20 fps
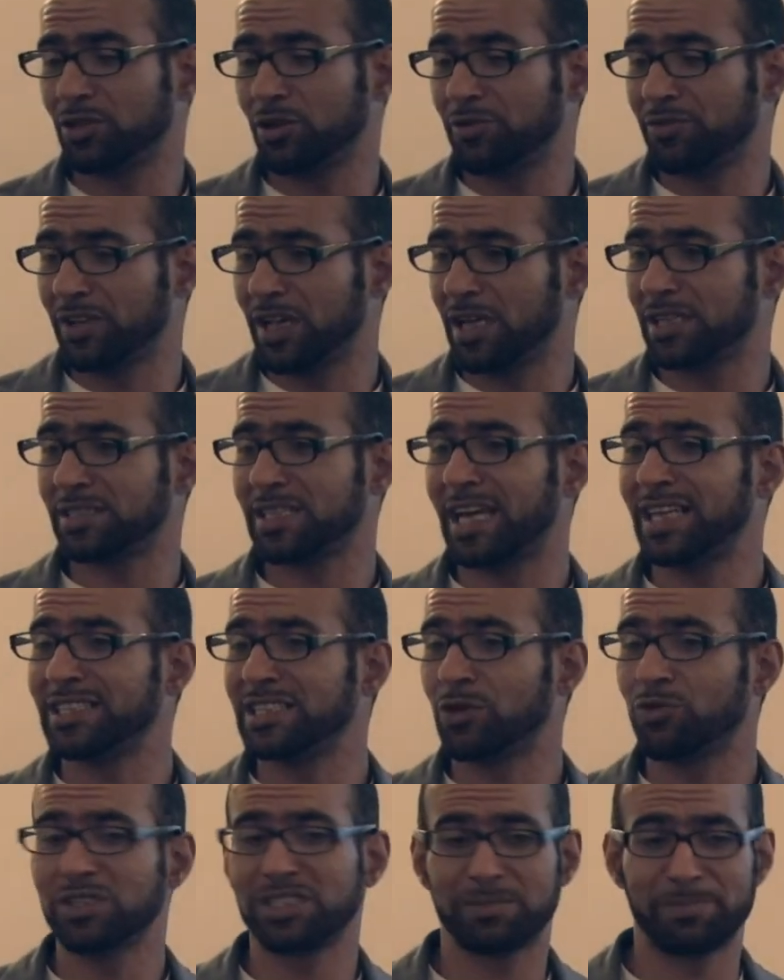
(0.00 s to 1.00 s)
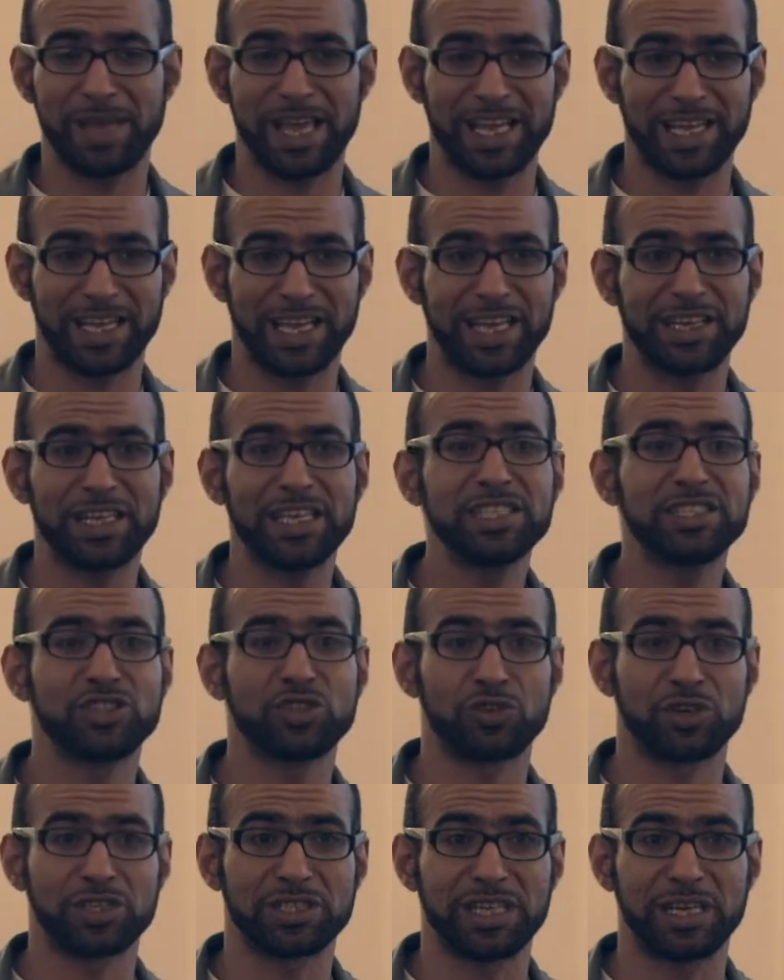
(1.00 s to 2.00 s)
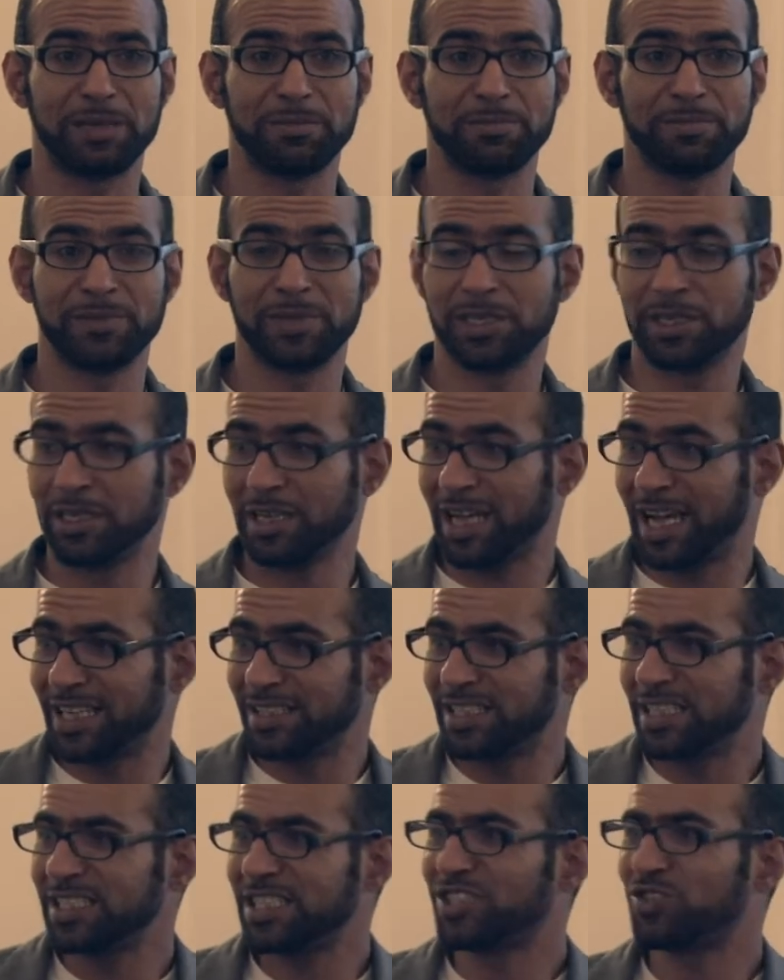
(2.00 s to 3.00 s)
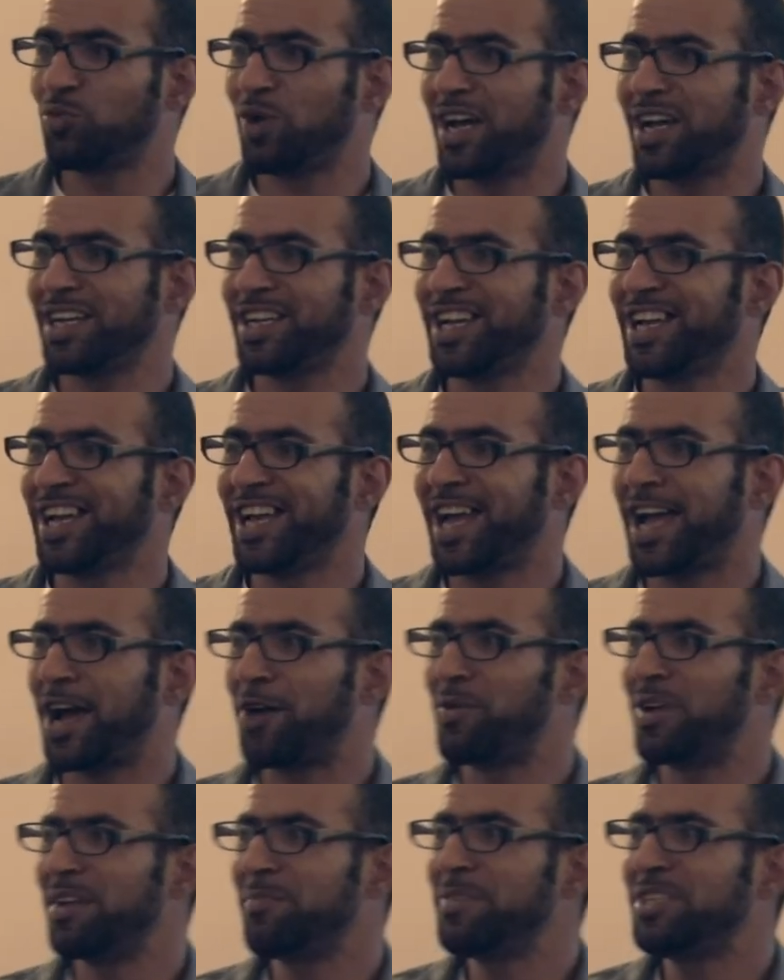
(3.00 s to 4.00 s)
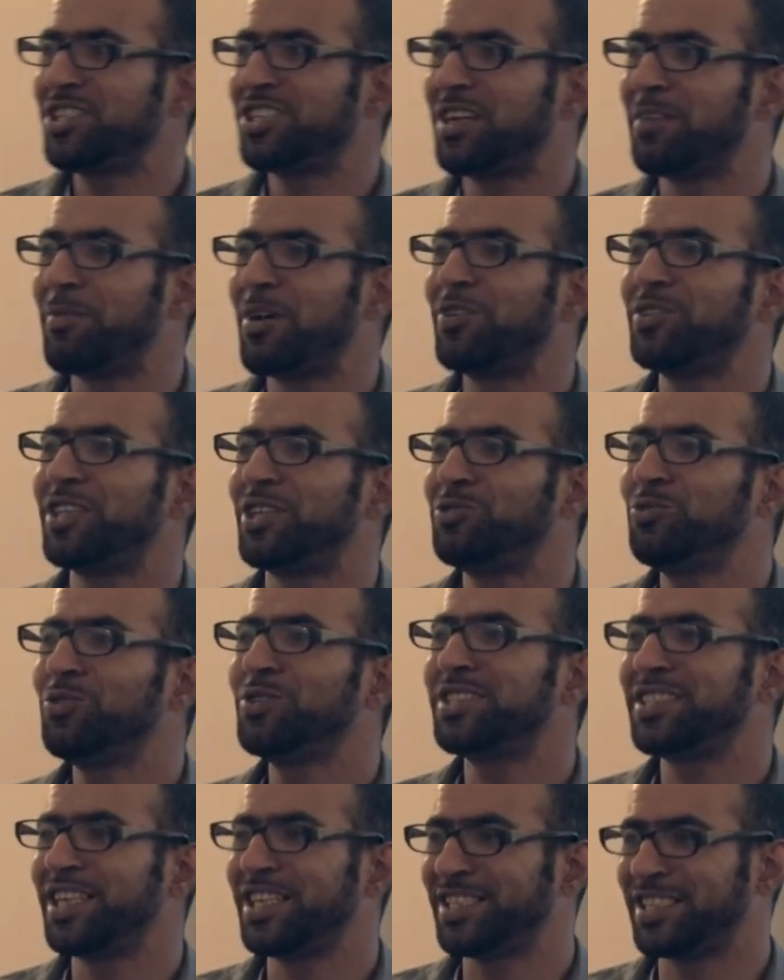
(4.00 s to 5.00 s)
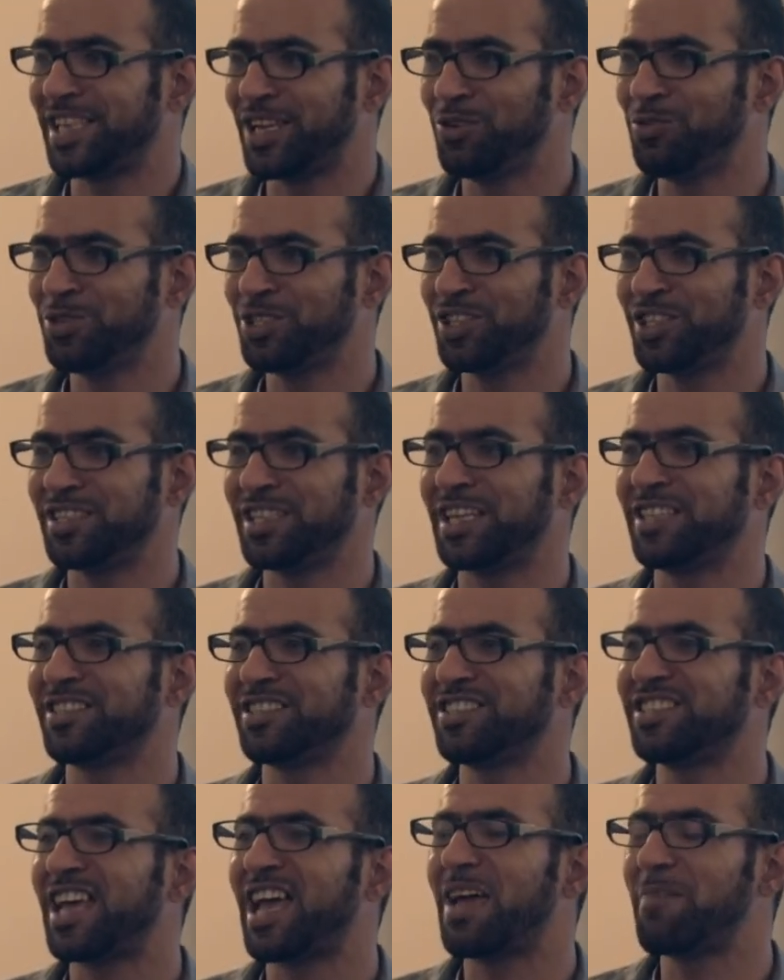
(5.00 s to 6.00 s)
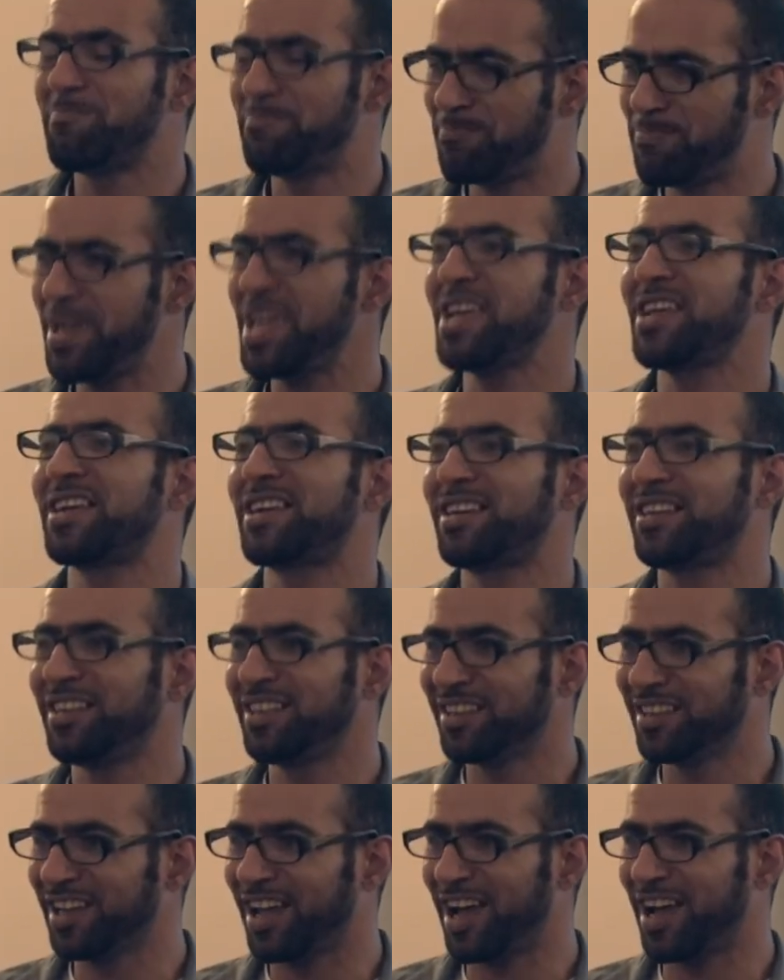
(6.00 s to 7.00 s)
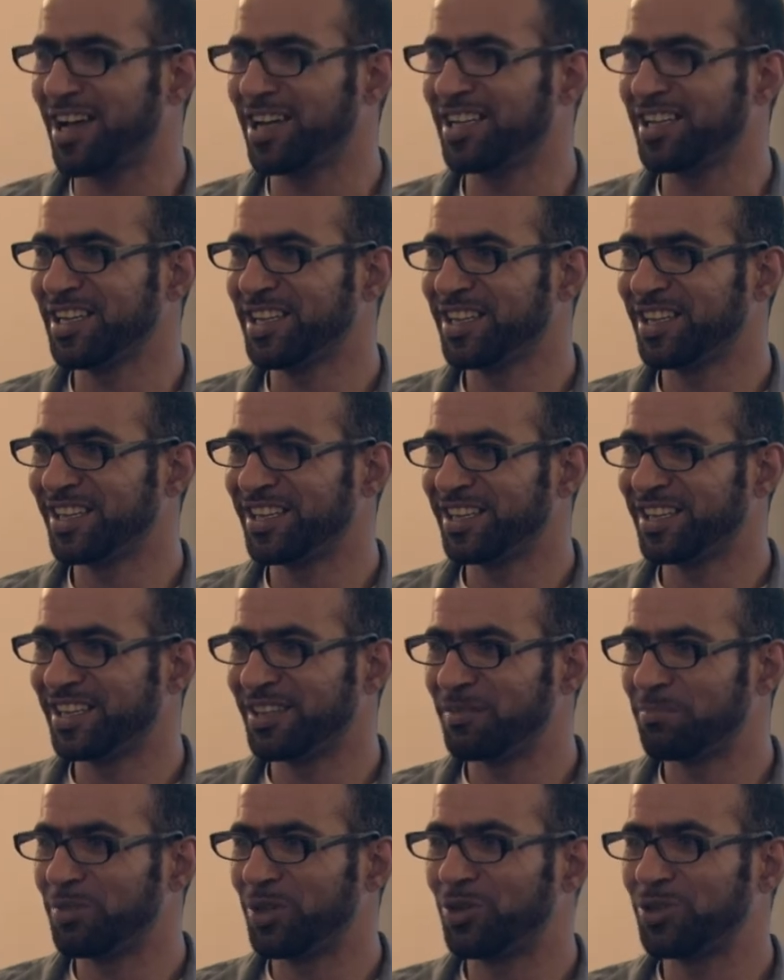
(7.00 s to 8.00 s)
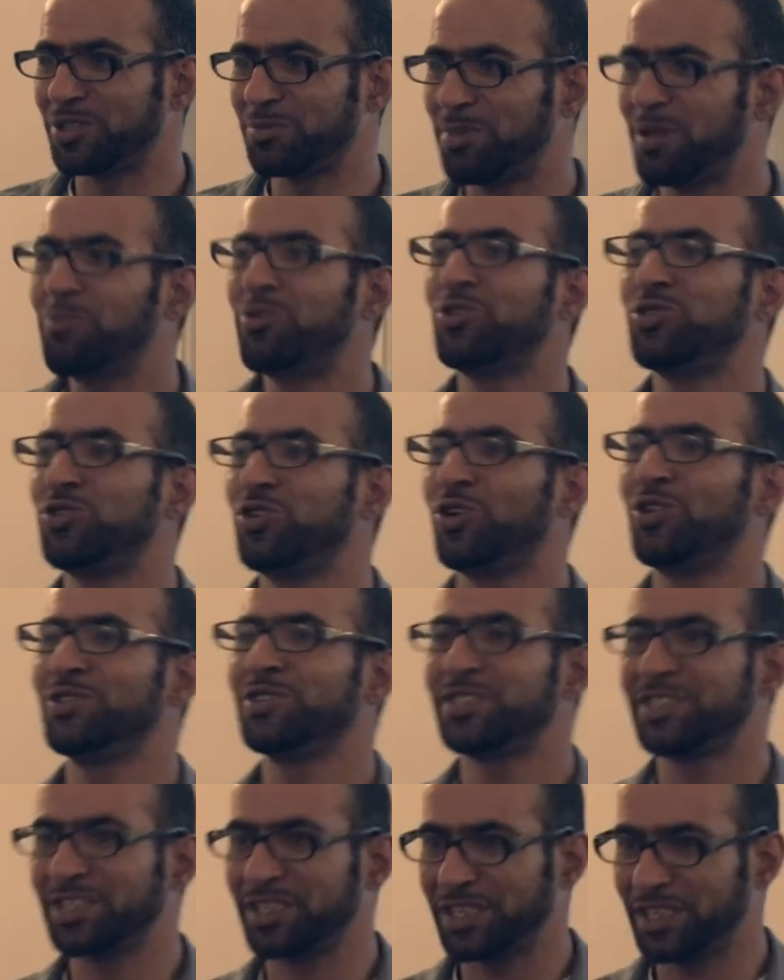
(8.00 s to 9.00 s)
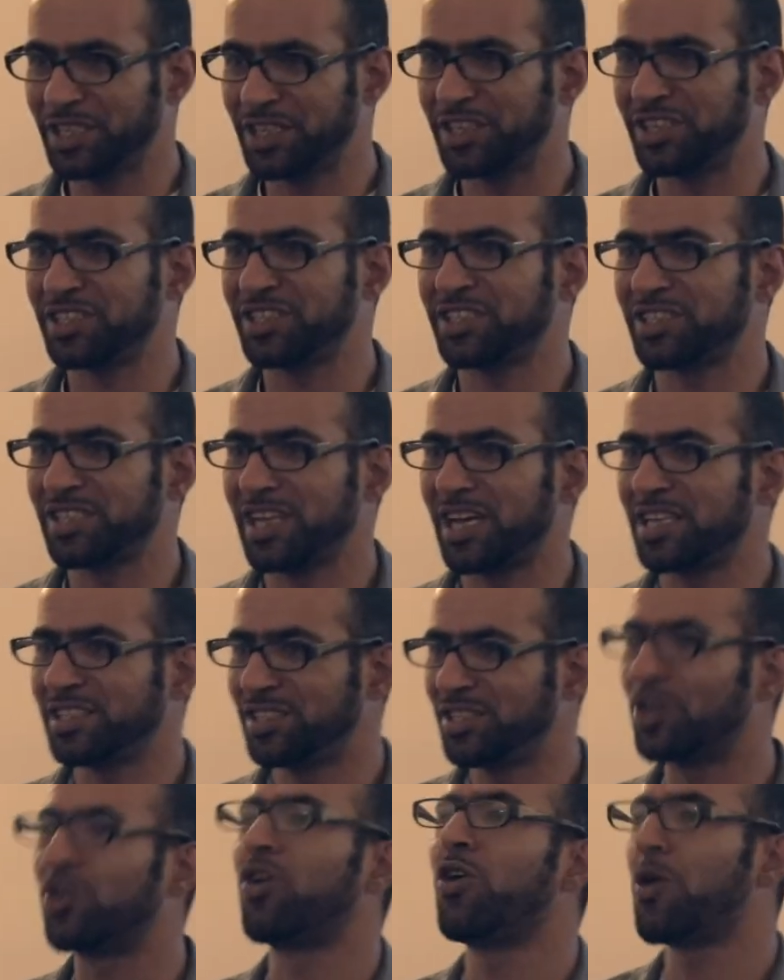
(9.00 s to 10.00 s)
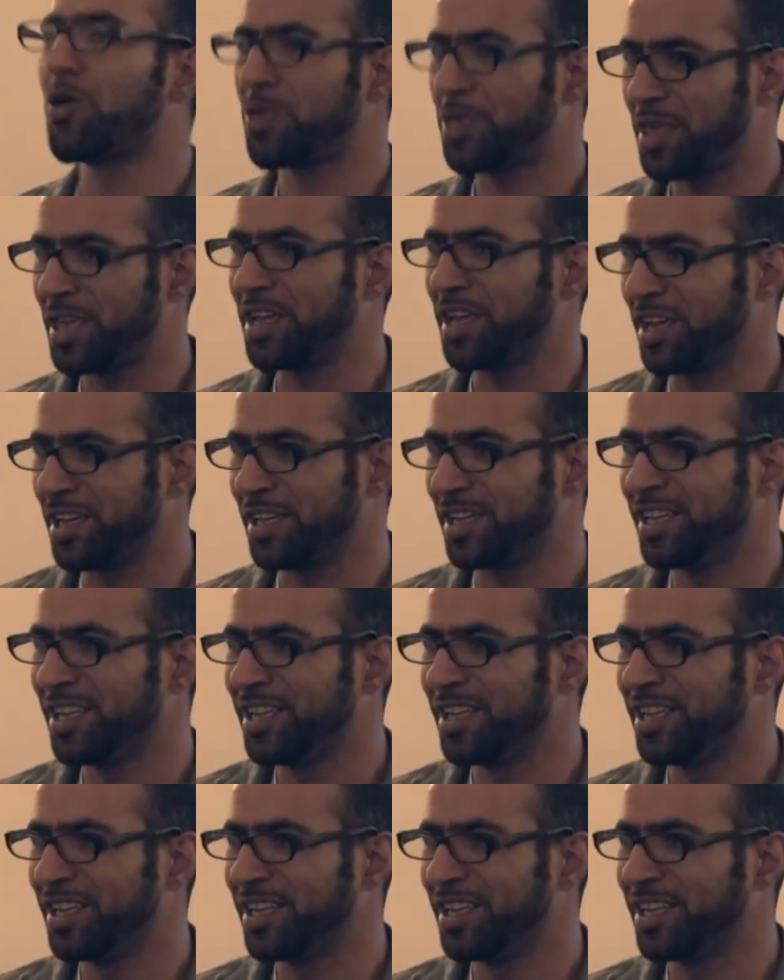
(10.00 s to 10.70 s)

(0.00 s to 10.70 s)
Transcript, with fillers: uh, of Gaza and the West Bank and East Jerusalem. And this is why I want to mention about the two-state solution that is a big lie because people don't criticize their own thinking.